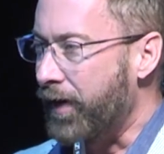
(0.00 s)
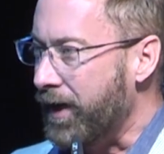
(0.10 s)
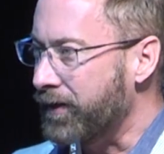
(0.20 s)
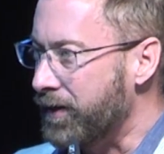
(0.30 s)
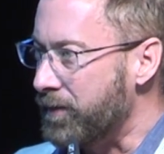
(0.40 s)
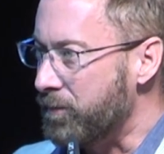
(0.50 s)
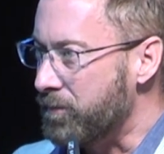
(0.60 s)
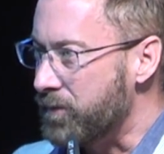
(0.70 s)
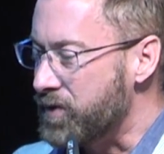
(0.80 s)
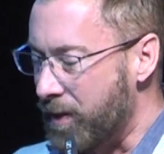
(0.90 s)
The fact that
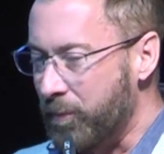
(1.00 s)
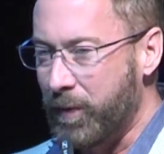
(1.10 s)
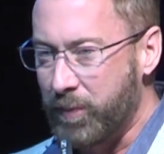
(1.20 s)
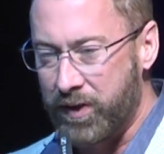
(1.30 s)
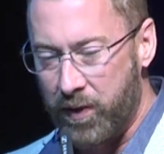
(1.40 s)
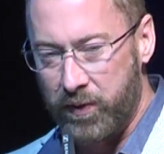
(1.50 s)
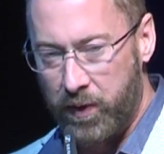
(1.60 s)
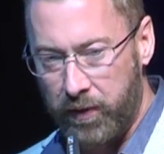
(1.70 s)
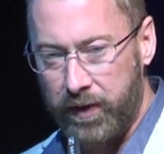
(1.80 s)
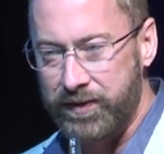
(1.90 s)
some people
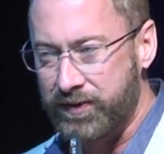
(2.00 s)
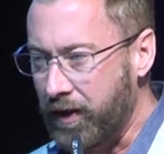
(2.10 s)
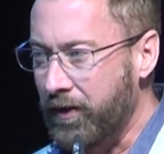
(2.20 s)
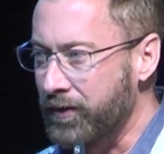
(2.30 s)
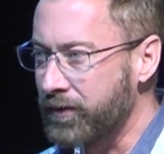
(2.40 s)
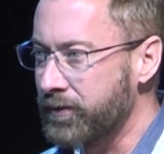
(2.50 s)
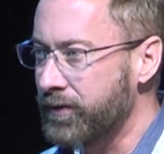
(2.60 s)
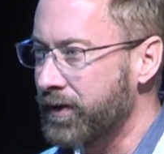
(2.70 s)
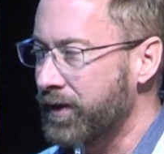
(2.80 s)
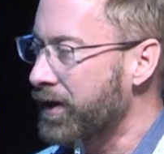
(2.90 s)
don't know this still
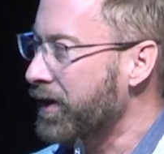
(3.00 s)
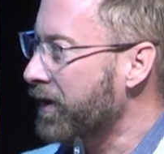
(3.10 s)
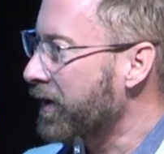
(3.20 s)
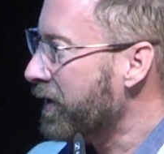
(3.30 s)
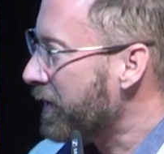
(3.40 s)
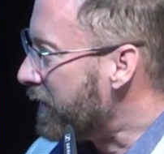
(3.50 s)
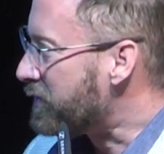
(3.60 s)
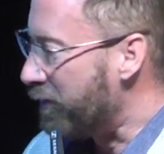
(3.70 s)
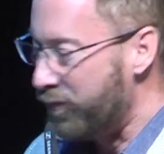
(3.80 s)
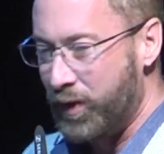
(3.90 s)

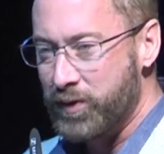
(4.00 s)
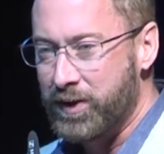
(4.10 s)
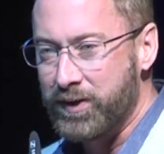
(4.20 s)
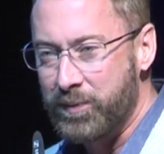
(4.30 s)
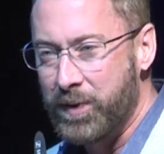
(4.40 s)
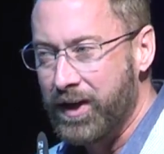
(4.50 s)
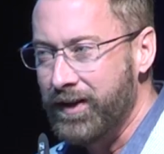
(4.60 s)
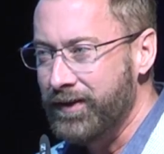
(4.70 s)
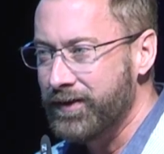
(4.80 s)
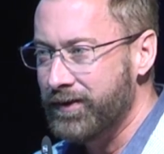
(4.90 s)
is confusing to
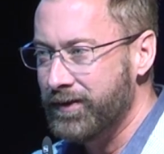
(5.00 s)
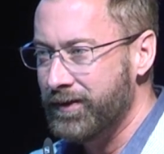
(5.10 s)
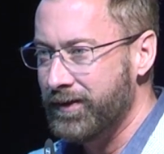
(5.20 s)
me,